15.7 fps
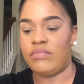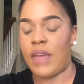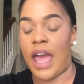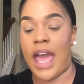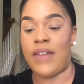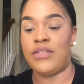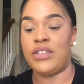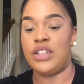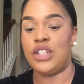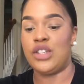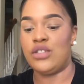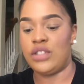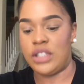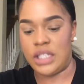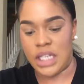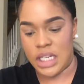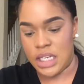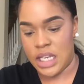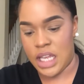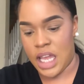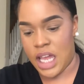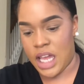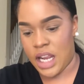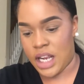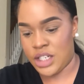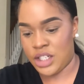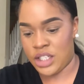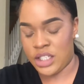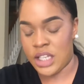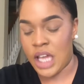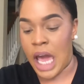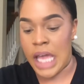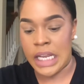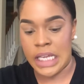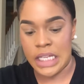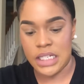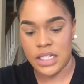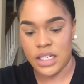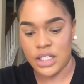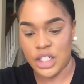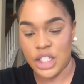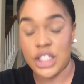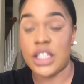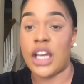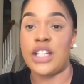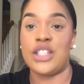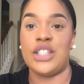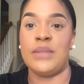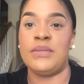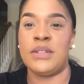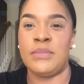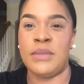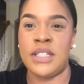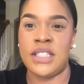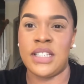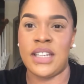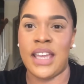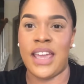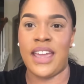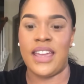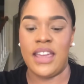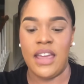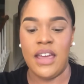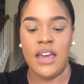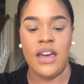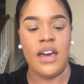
I haven't used it yet. I just got it. It just got shipped to me today.